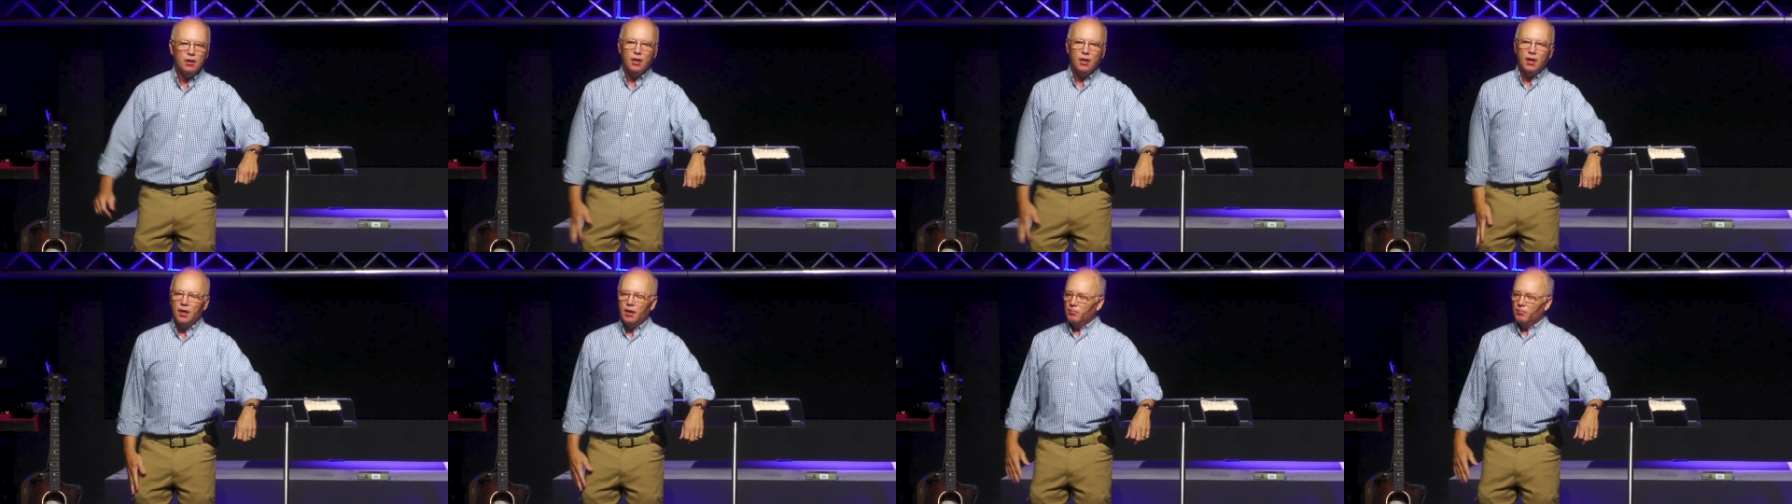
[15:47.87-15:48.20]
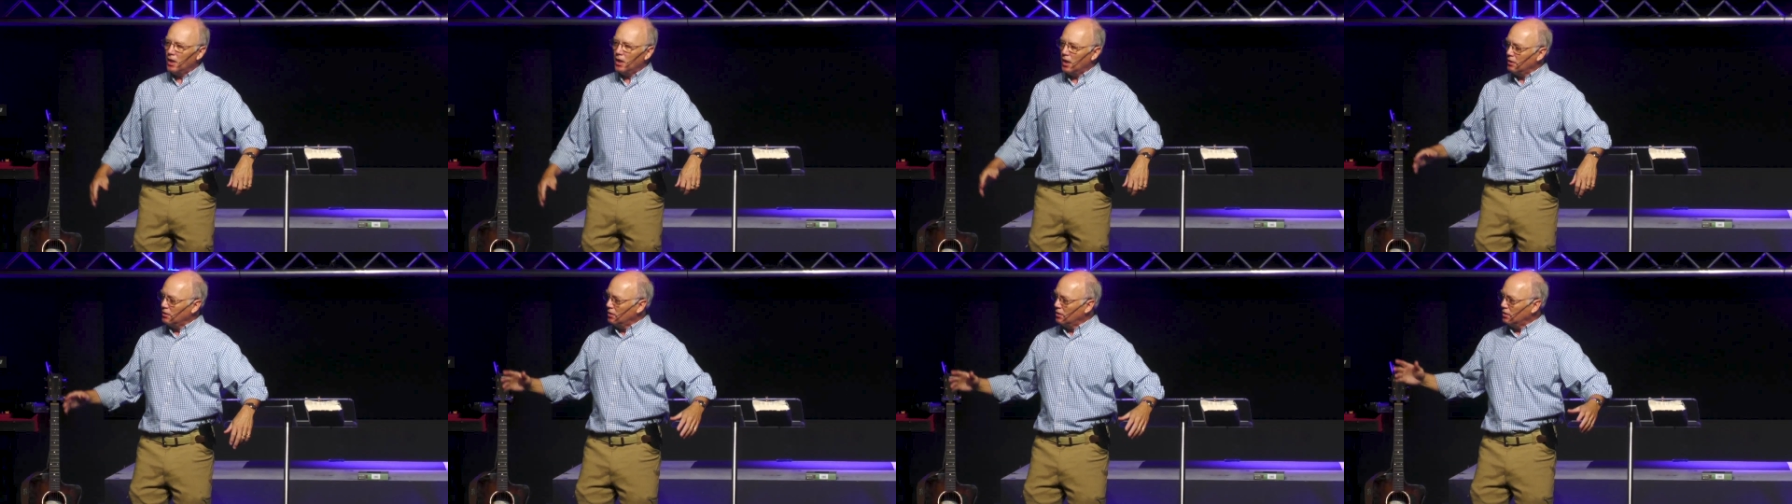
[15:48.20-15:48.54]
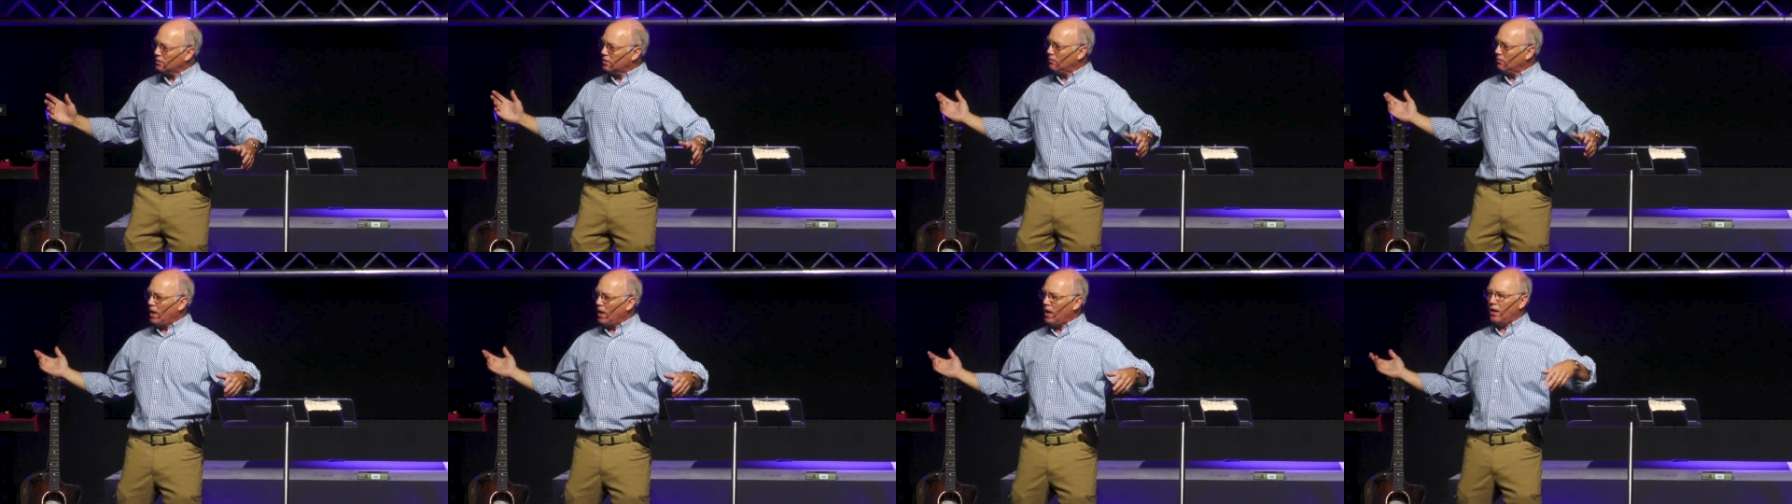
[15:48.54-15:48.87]
But I look
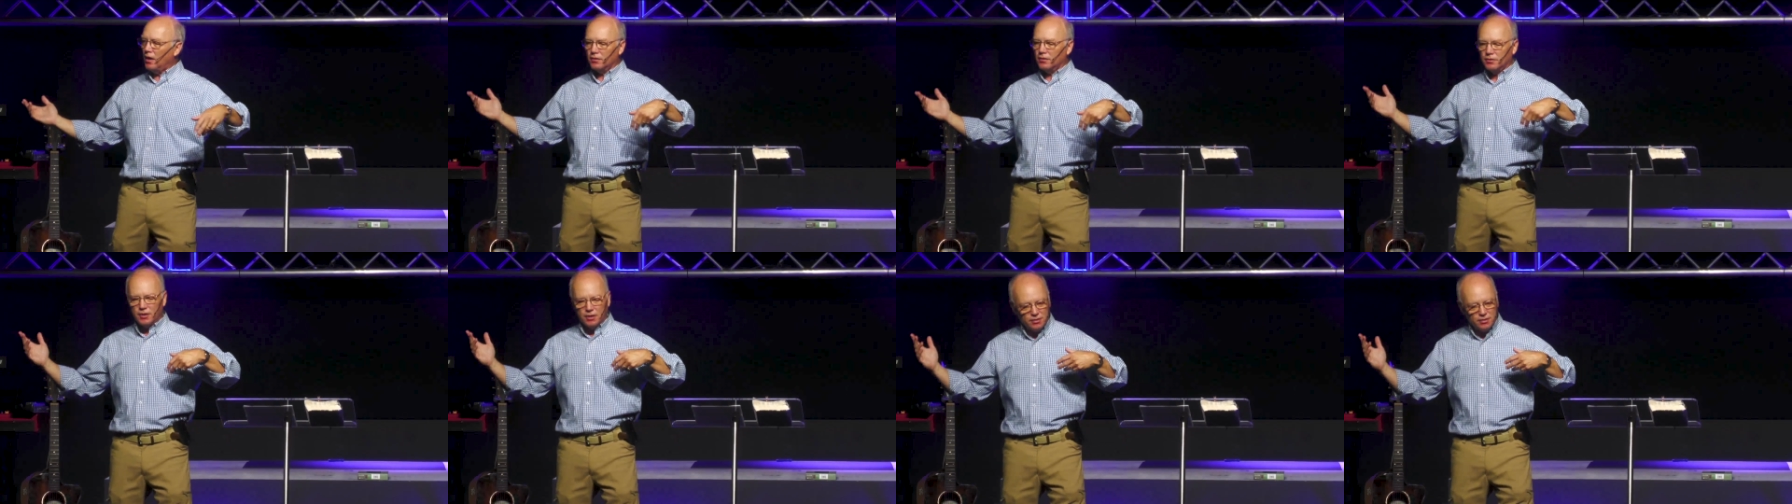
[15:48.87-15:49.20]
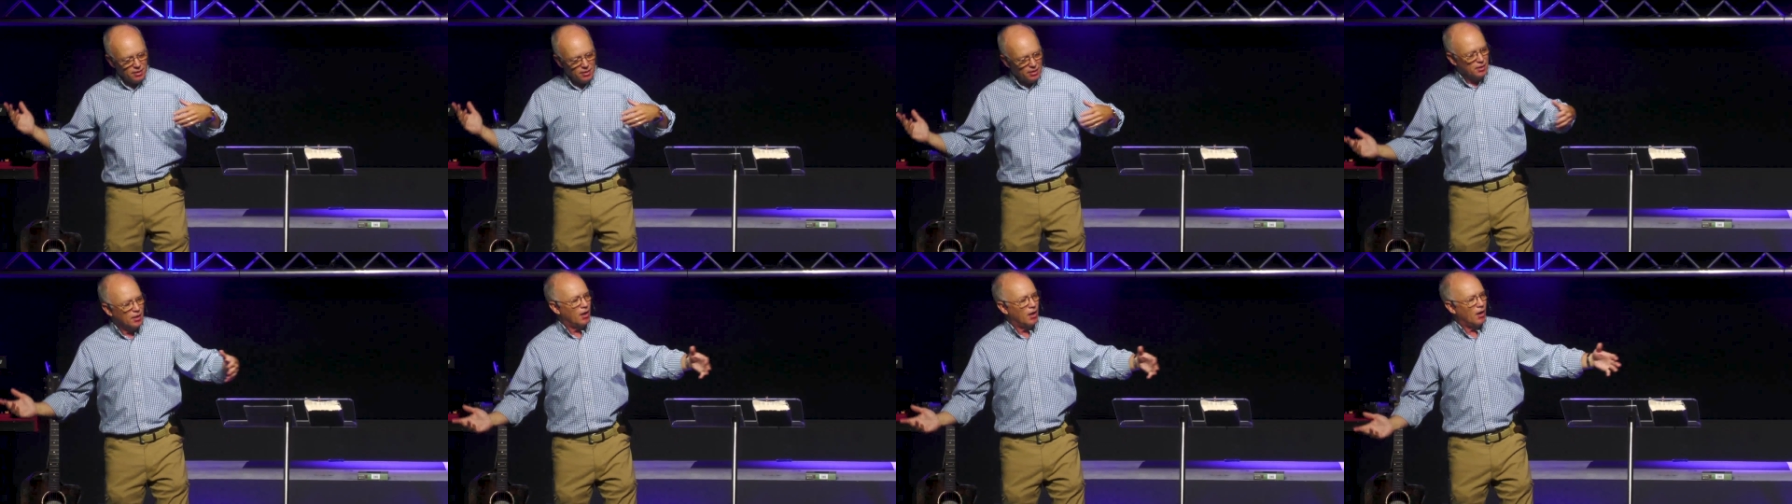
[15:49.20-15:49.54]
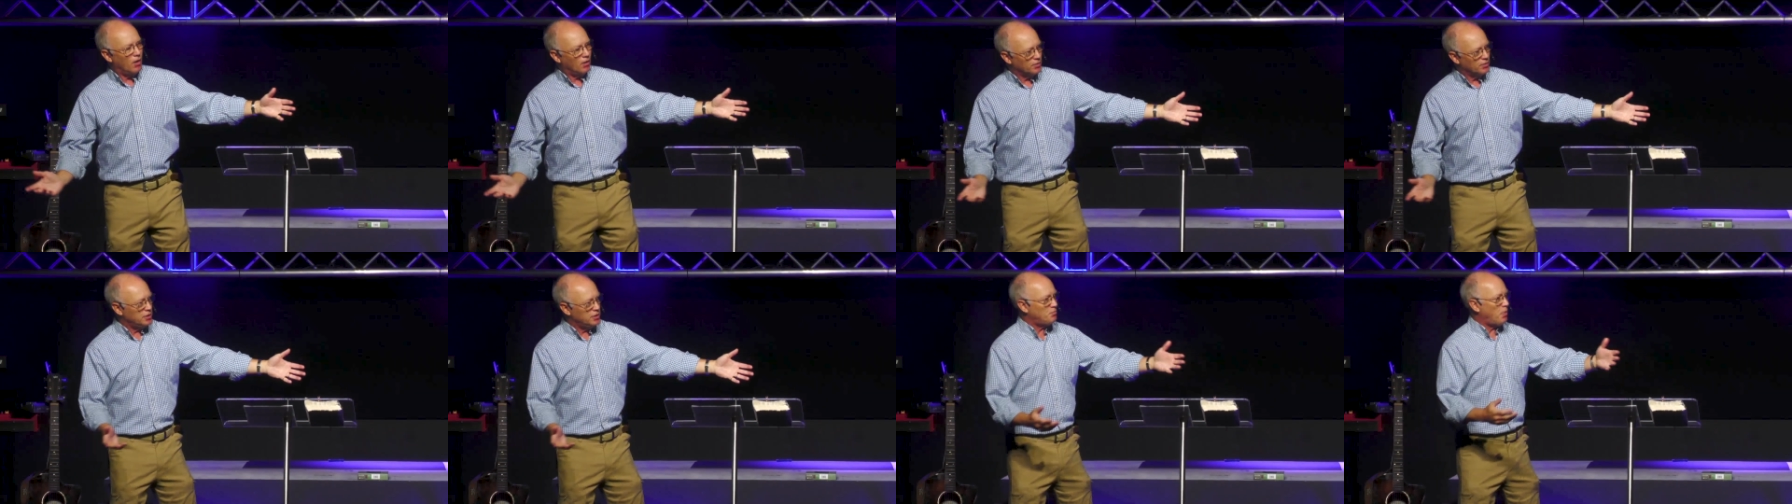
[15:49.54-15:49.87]
around, and all
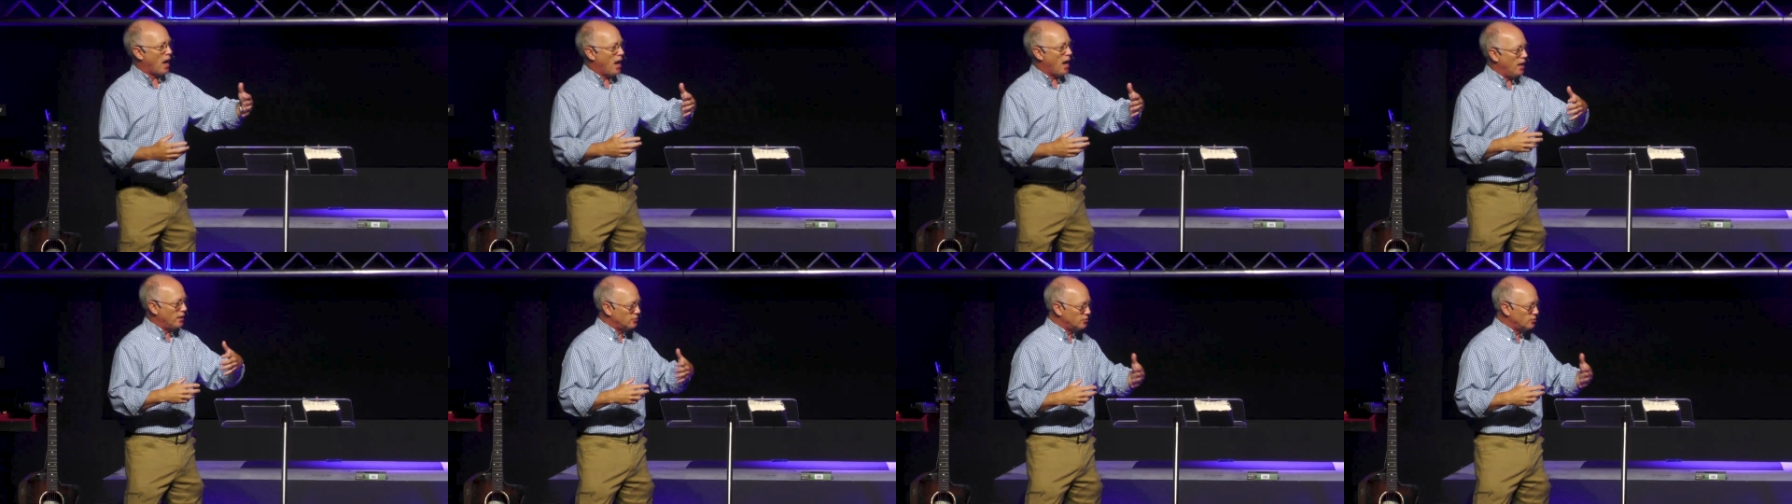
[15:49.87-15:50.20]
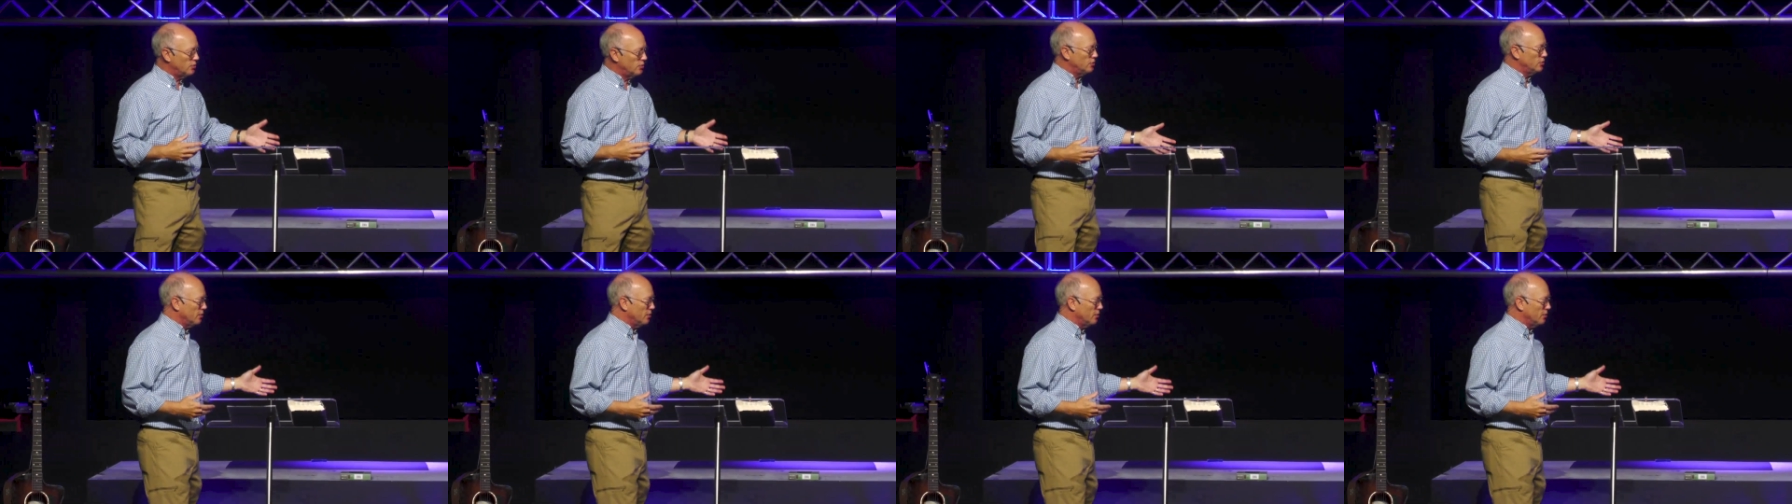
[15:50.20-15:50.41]
these pastors